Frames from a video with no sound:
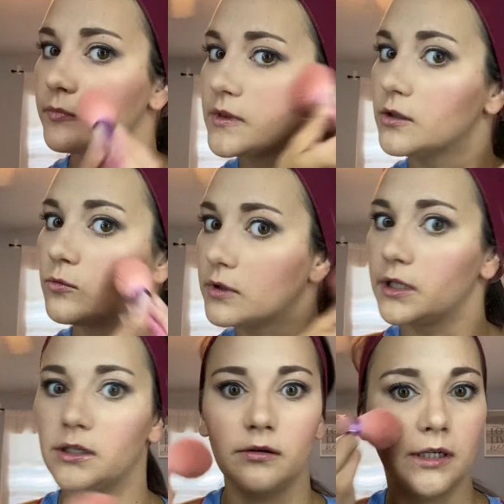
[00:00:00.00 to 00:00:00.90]
You
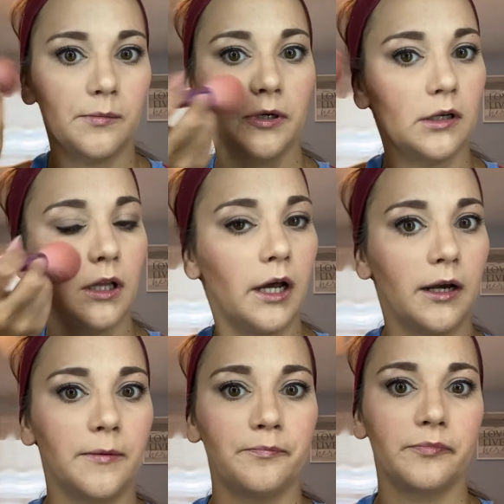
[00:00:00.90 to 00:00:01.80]
really don't need to put a lot
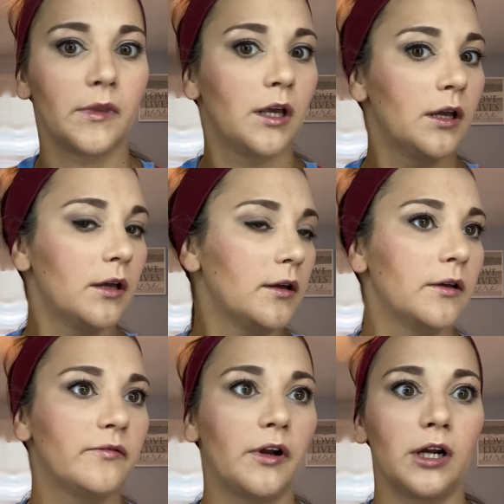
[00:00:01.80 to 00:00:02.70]
on.
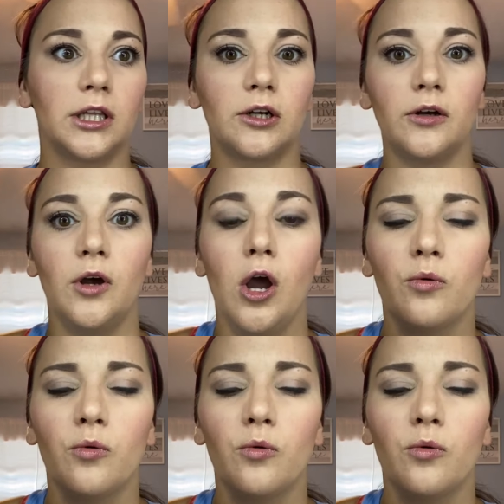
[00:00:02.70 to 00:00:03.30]
Very little.